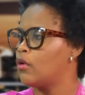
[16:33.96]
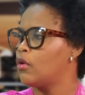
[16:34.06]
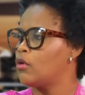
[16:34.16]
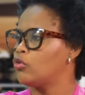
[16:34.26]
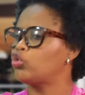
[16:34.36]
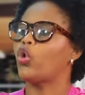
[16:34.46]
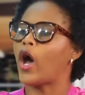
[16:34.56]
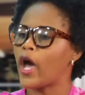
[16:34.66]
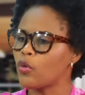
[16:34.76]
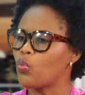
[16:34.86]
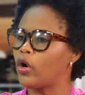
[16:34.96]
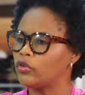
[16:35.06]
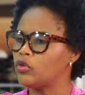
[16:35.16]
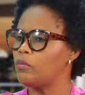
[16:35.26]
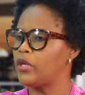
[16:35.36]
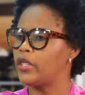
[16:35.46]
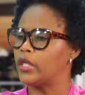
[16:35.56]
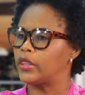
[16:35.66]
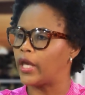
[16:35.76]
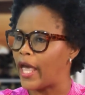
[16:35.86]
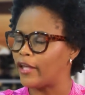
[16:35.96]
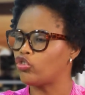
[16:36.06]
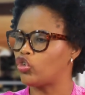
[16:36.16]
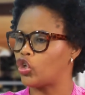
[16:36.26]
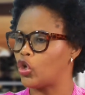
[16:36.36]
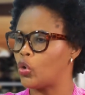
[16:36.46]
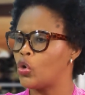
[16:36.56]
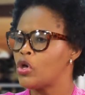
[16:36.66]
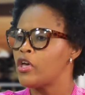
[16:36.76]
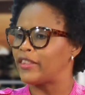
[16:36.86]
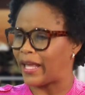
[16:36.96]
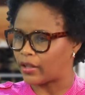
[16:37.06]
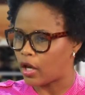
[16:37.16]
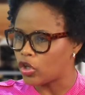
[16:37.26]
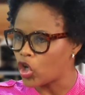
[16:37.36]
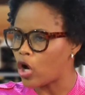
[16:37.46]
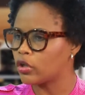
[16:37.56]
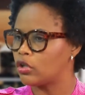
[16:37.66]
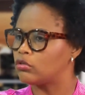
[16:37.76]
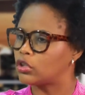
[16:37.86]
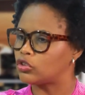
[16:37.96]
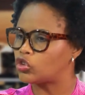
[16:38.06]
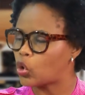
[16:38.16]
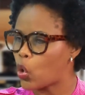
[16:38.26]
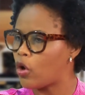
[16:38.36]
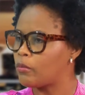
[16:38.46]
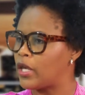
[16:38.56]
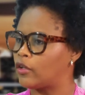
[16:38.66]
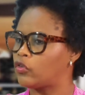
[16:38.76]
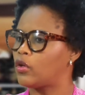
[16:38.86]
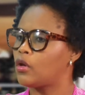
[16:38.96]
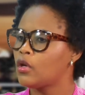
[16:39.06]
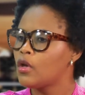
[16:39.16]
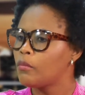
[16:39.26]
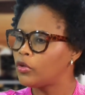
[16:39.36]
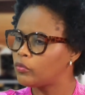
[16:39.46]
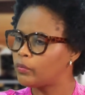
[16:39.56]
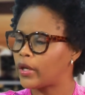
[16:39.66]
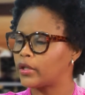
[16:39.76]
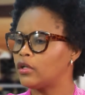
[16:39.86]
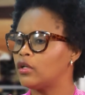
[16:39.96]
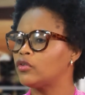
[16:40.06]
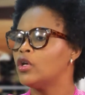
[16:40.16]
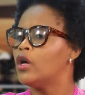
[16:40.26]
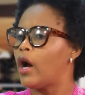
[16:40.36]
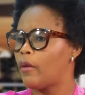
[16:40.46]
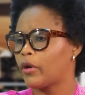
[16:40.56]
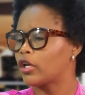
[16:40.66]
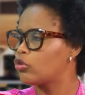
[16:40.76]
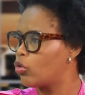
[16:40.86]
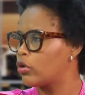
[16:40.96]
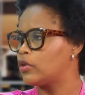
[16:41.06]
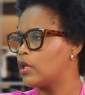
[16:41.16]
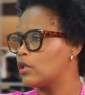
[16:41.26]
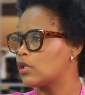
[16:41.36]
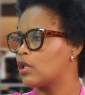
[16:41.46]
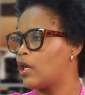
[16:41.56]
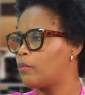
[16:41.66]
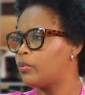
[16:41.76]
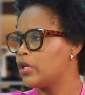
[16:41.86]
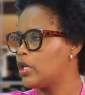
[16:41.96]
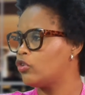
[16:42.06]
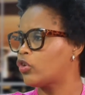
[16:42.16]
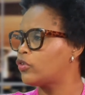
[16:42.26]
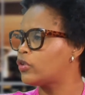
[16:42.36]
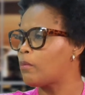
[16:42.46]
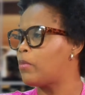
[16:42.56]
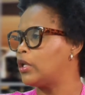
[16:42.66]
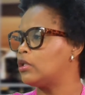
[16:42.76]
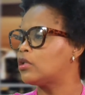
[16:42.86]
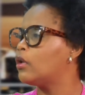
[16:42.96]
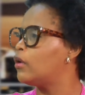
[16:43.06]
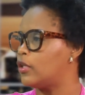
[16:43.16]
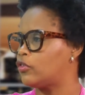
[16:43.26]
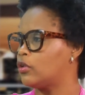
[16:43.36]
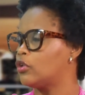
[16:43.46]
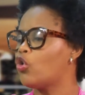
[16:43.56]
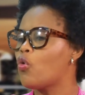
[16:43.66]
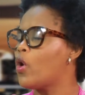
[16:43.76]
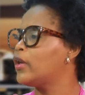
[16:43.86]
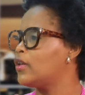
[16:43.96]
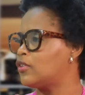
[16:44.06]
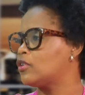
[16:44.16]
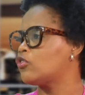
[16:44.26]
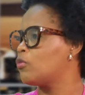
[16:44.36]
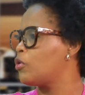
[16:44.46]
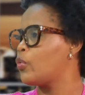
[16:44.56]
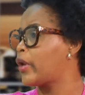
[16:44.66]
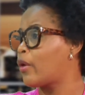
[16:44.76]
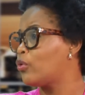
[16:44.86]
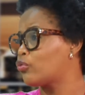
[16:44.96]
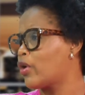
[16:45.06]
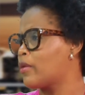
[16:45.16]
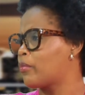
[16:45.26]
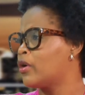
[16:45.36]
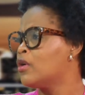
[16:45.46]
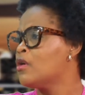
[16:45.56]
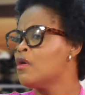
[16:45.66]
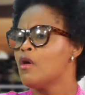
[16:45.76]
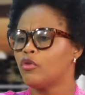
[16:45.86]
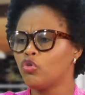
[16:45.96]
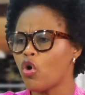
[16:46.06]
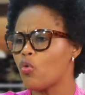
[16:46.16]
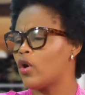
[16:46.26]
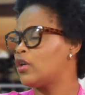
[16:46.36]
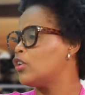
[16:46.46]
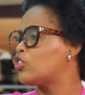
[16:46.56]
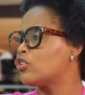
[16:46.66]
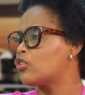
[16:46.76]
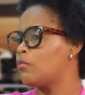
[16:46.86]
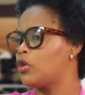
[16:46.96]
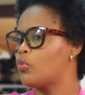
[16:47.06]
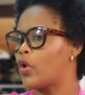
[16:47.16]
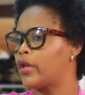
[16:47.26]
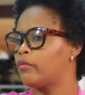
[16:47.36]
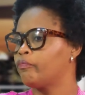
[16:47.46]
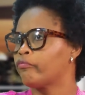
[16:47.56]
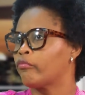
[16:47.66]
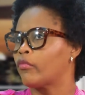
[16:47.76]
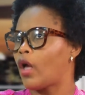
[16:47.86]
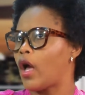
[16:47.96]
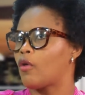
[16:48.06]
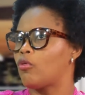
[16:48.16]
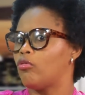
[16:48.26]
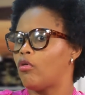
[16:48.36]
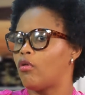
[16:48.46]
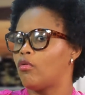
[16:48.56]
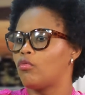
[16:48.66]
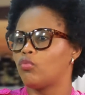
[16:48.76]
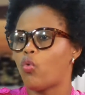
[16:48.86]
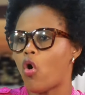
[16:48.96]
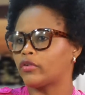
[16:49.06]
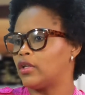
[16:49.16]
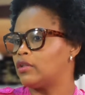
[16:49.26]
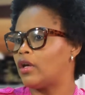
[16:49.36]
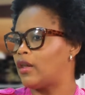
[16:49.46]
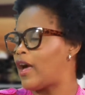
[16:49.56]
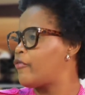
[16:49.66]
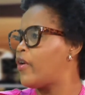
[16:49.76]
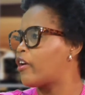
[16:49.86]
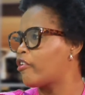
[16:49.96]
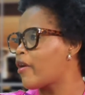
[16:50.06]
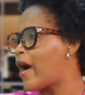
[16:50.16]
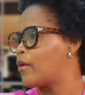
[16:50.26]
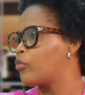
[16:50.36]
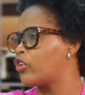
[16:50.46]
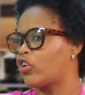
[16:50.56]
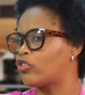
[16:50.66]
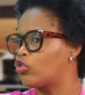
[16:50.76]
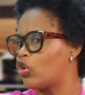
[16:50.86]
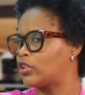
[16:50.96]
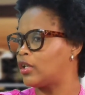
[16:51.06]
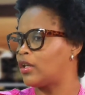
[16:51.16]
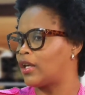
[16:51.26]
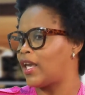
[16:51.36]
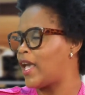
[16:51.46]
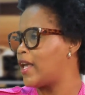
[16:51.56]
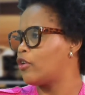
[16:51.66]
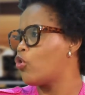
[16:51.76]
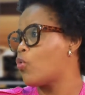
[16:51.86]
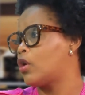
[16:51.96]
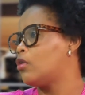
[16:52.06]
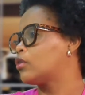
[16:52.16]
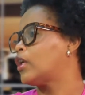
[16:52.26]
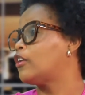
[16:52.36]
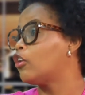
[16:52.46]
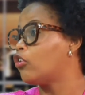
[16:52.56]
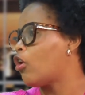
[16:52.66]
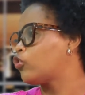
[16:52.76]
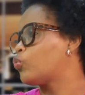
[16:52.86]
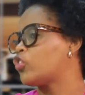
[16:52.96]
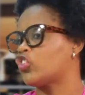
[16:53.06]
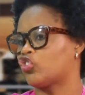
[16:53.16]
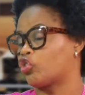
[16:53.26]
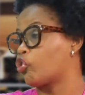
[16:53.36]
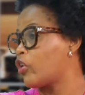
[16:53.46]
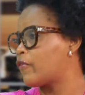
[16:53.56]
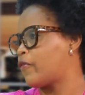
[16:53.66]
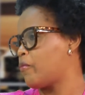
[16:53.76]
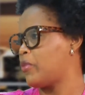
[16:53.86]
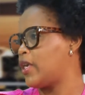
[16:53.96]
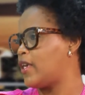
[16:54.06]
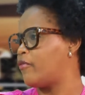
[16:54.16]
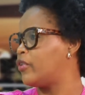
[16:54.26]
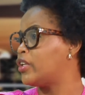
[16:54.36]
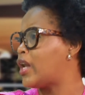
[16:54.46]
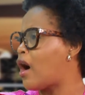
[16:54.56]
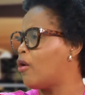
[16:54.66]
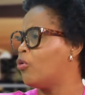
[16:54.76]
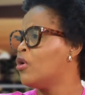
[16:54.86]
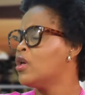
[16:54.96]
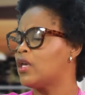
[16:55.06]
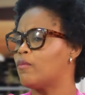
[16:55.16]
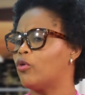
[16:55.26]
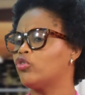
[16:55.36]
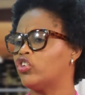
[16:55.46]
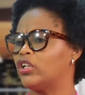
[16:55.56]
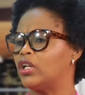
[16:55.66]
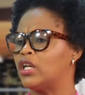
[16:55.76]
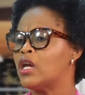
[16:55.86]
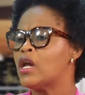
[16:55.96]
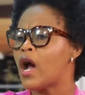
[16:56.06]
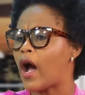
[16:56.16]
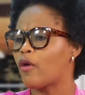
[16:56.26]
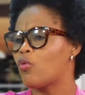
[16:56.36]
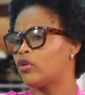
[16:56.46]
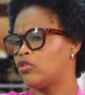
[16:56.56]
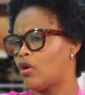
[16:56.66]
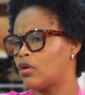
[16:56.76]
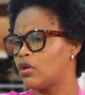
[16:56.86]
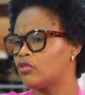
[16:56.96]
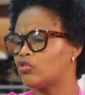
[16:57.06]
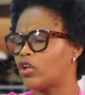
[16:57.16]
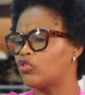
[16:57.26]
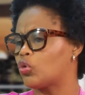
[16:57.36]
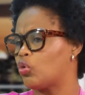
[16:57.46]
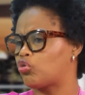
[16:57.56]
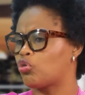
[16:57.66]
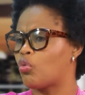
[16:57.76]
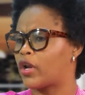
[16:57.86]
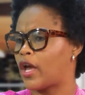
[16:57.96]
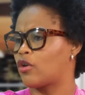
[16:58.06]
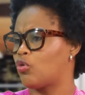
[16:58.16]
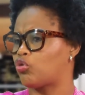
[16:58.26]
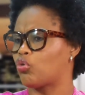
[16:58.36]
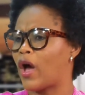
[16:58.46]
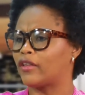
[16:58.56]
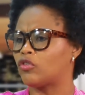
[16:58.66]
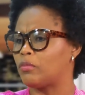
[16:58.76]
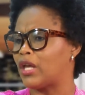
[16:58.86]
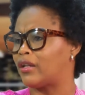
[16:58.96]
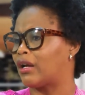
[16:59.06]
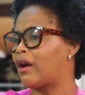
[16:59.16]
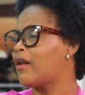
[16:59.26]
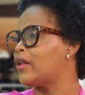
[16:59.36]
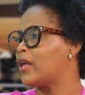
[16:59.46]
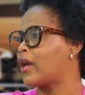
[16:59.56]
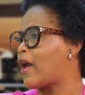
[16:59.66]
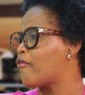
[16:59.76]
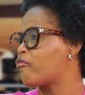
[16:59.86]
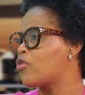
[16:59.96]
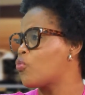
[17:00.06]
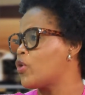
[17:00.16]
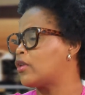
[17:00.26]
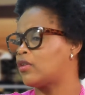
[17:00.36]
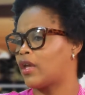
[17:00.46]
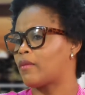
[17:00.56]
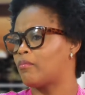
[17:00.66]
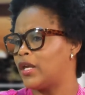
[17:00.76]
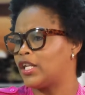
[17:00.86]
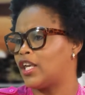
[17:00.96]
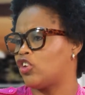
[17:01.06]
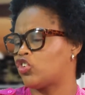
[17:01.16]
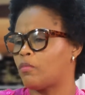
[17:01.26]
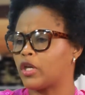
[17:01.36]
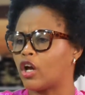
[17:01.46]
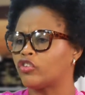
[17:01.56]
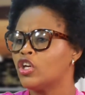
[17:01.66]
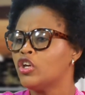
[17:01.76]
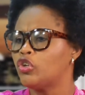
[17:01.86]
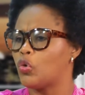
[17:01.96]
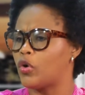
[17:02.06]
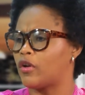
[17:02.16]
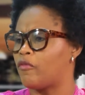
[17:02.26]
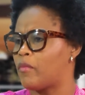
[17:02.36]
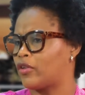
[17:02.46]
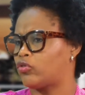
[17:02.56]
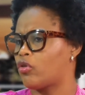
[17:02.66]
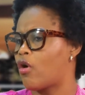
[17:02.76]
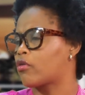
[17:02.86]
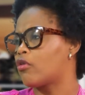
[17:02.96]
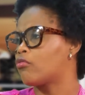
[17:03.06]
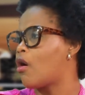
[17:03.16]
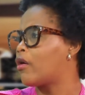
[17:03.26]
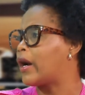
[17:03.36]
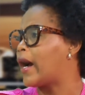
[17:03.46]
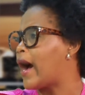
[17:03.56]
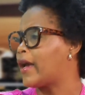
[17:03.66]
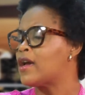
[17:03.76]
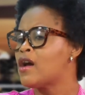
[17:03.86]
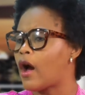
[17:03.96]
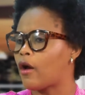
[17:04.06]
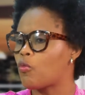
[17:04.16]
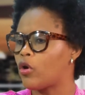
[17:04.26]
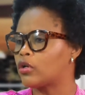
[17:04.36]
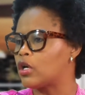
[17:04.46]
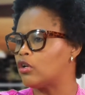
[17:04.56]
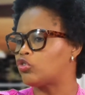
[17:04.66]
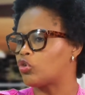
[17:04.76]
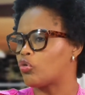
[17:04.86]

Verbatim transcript: Mm. So I want to be the NGO that a young girl could call me and say, Miss Beckles, um, I could talk to you today. Please, just mm. somebody to listen. No one listened to me when I was raped. Mm. No one listened to me when I walked into a life of crime. They just looked at the gain. No one looked at the loss, which is great for me even now, mm. emotionally. I want young girls not to go through what I go through. Had to be at the clinic every week to get medication because you would have messed around the wrong guy. I want girls to